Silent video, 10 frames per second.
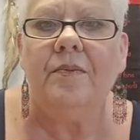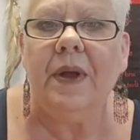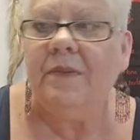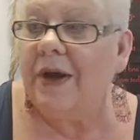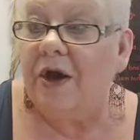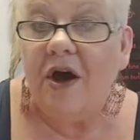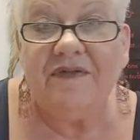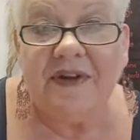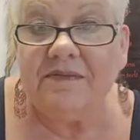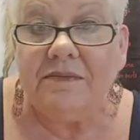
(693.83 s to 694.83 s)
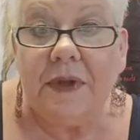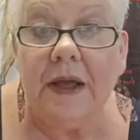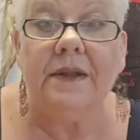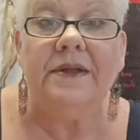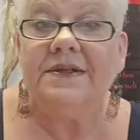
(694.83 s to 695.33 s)
my coffee.
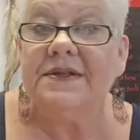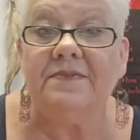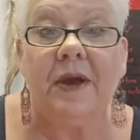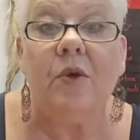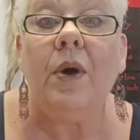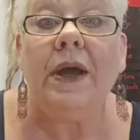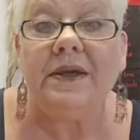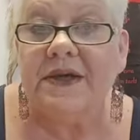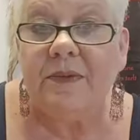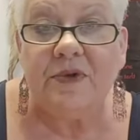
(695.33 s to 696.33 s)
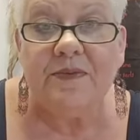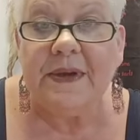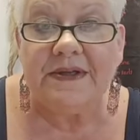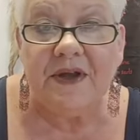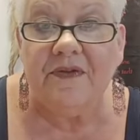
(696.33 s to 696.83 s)
And this is my quiet time with
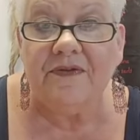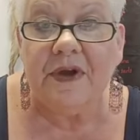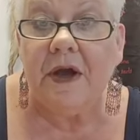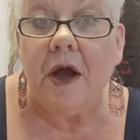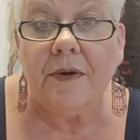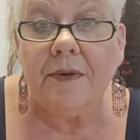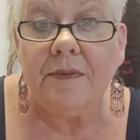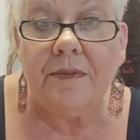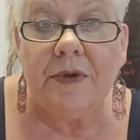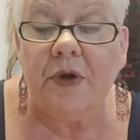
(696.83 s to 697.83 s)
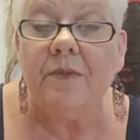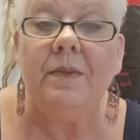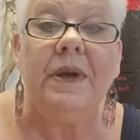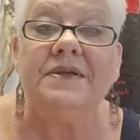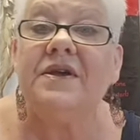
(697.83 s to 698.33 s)
myself and God,
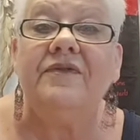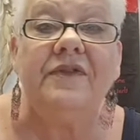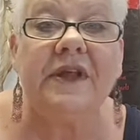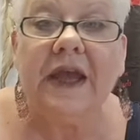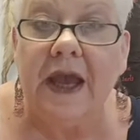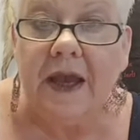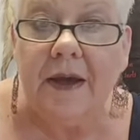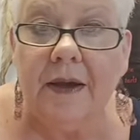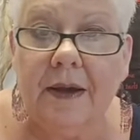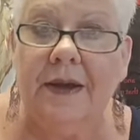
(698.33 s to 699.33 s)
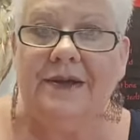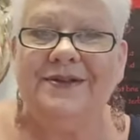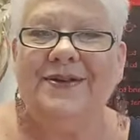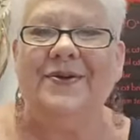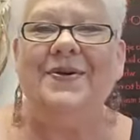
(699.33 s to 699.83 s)
myself and the gang. And
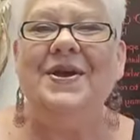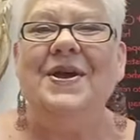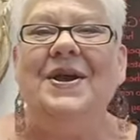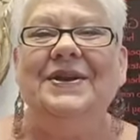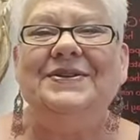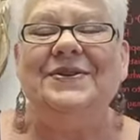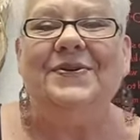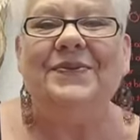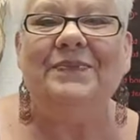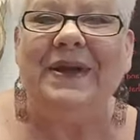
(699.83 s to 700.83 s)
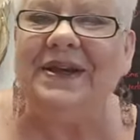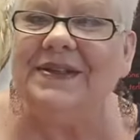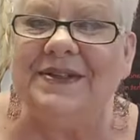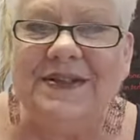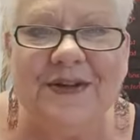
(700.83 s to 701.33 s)
so
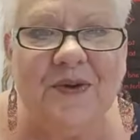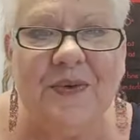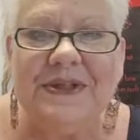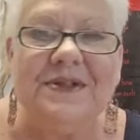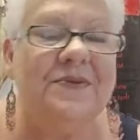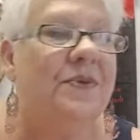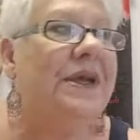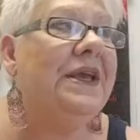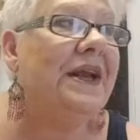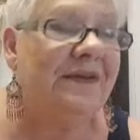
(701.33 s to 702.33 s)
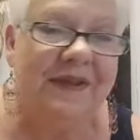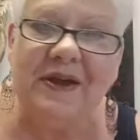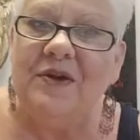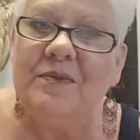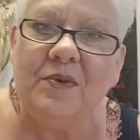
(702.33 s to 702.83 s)
because, once we get out in that
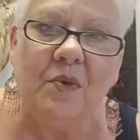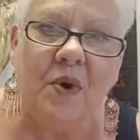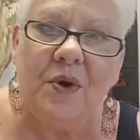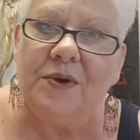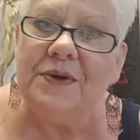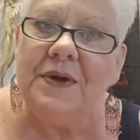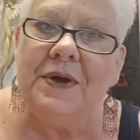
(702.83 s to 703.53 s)
human world,